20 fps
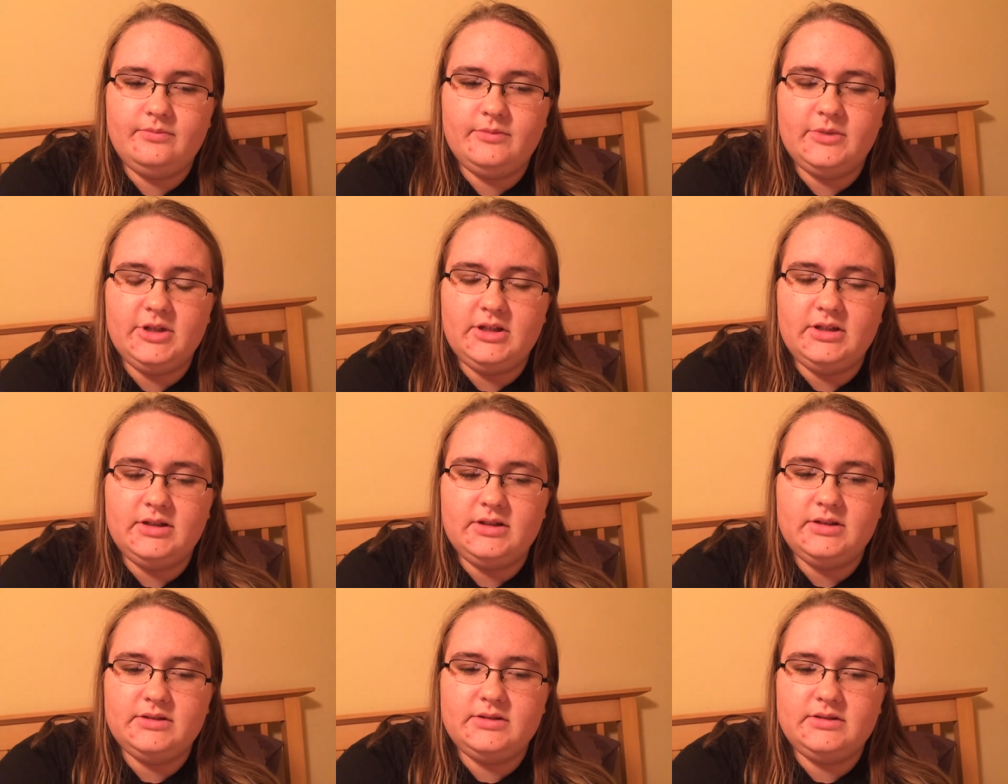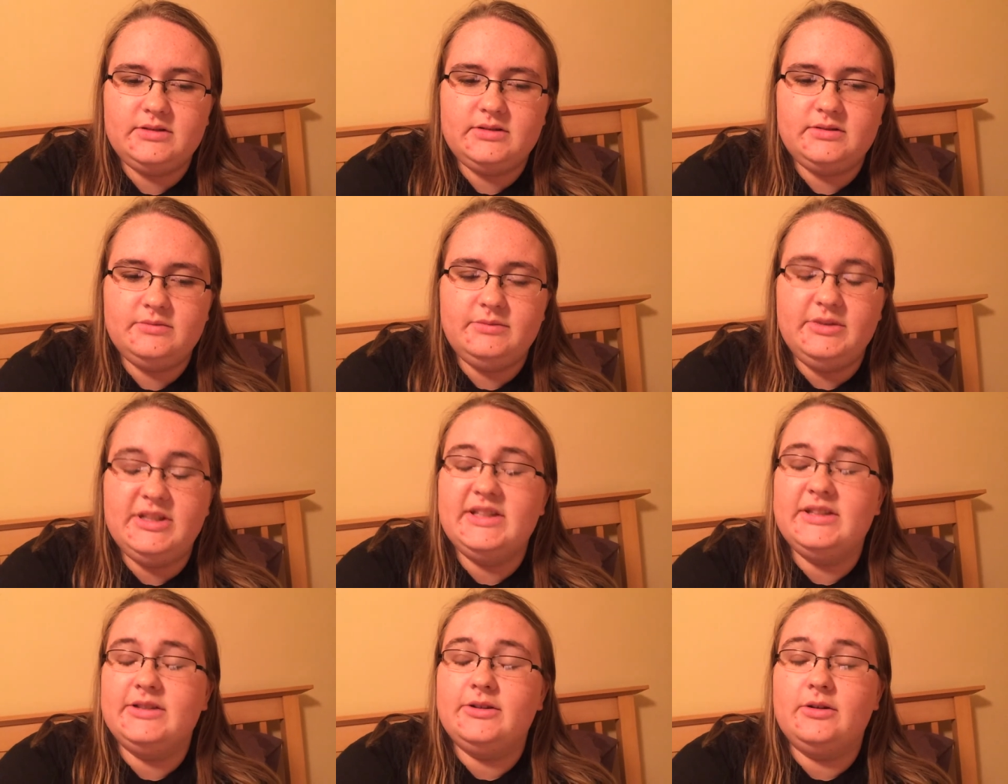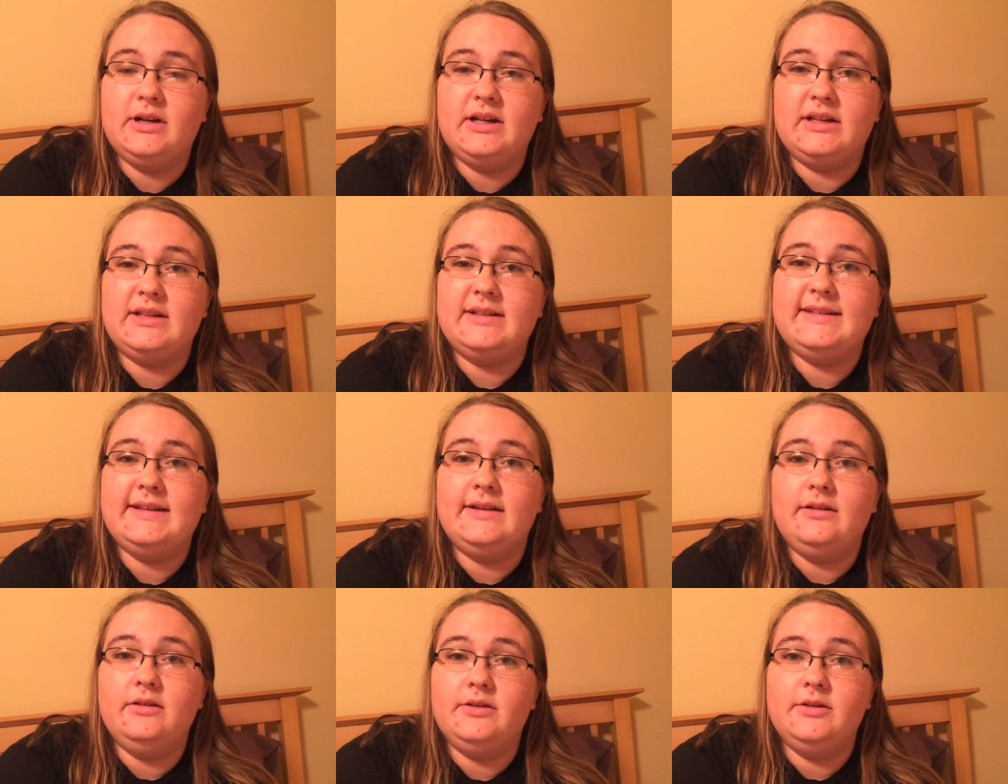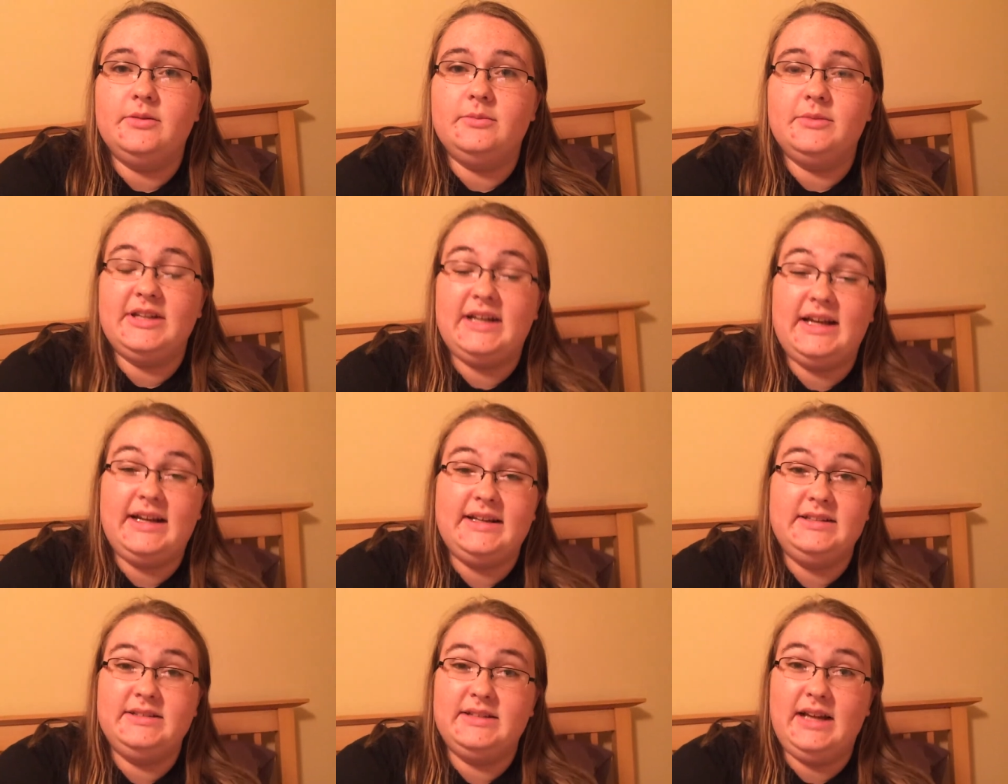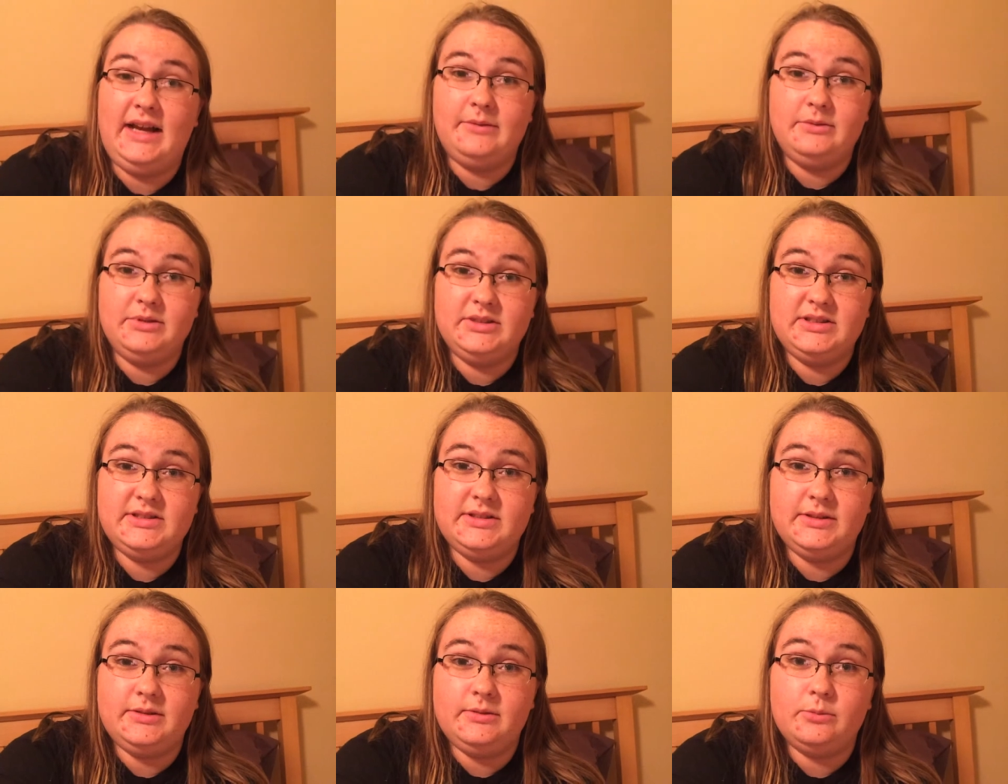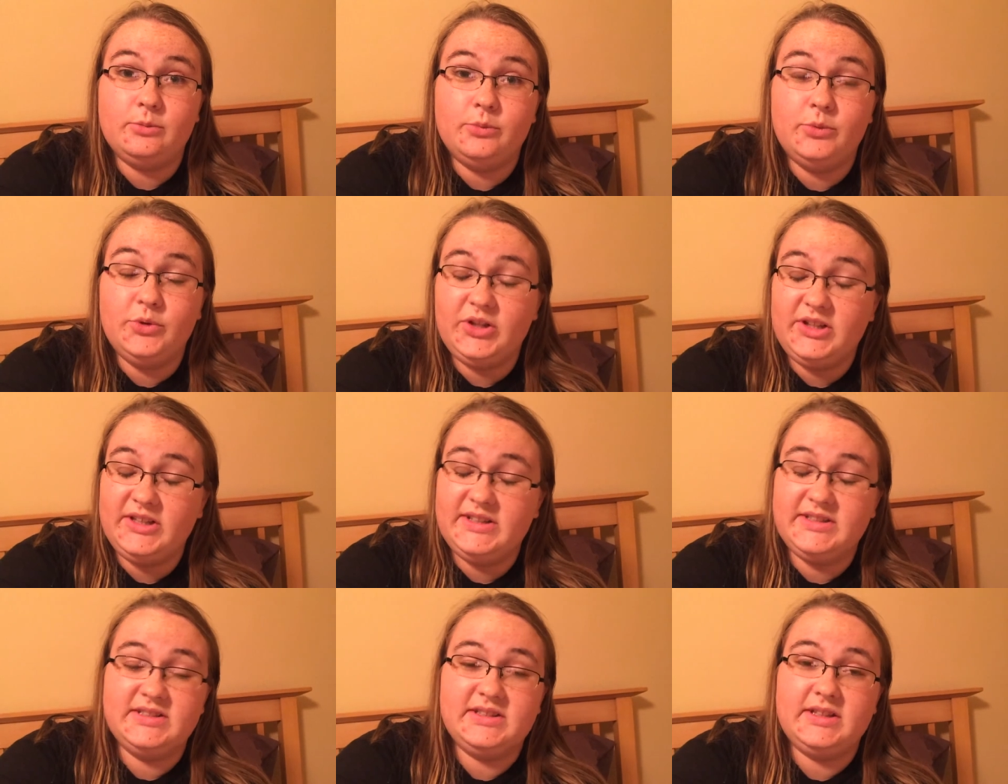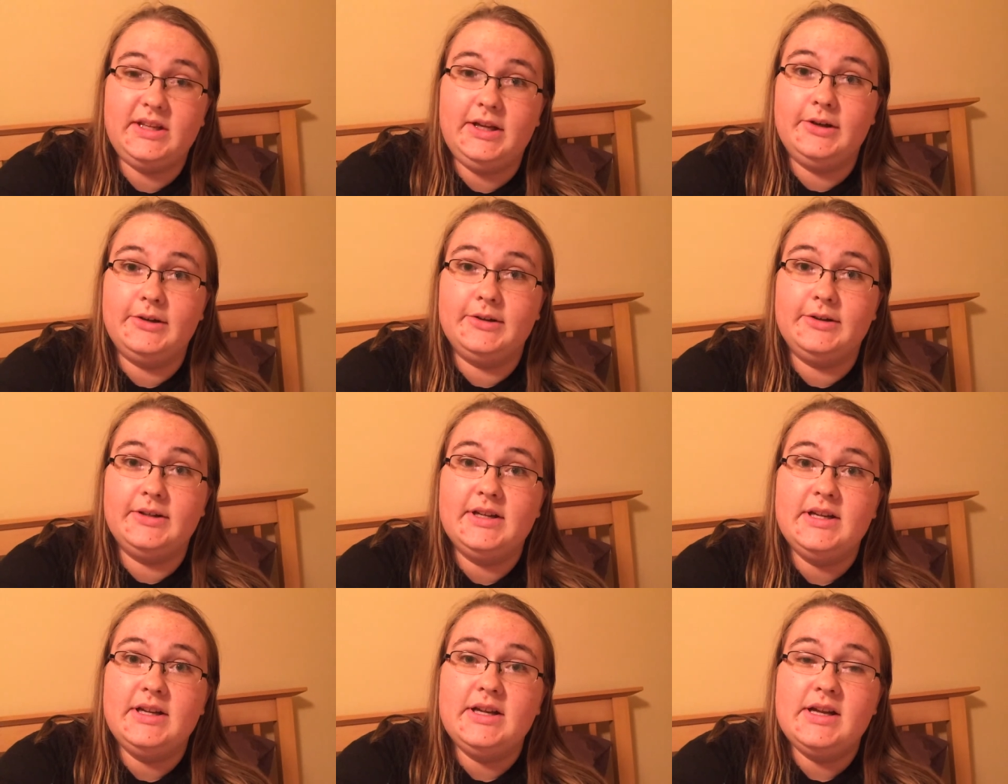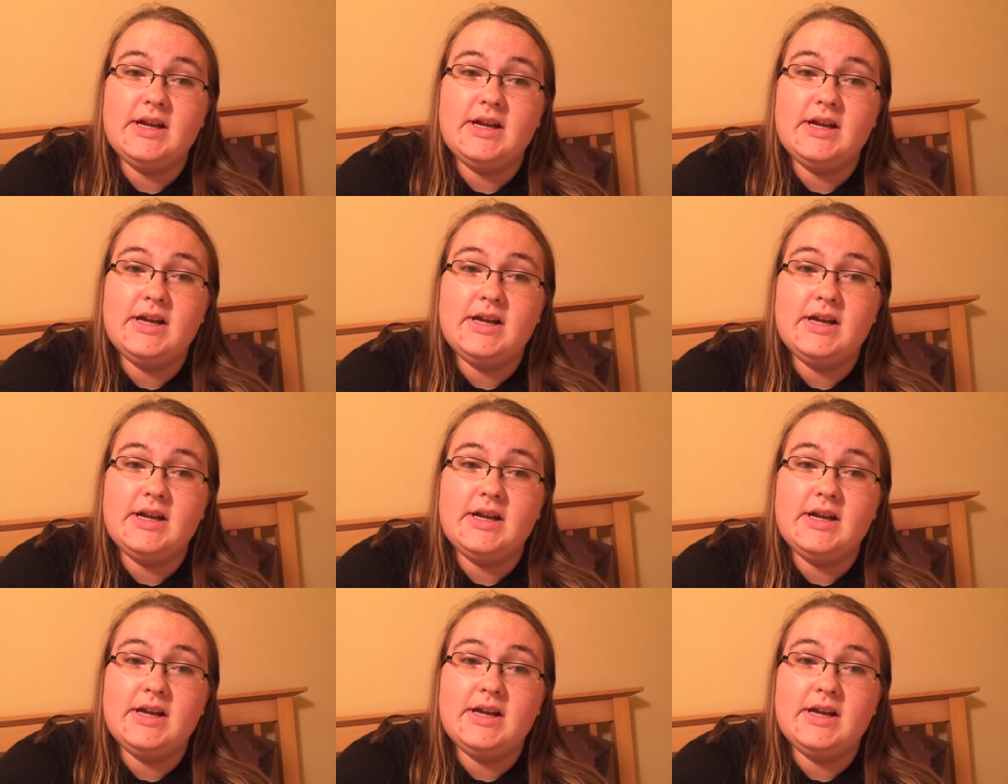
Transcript: uh, we didn't know how to tell them and I, I was still really scared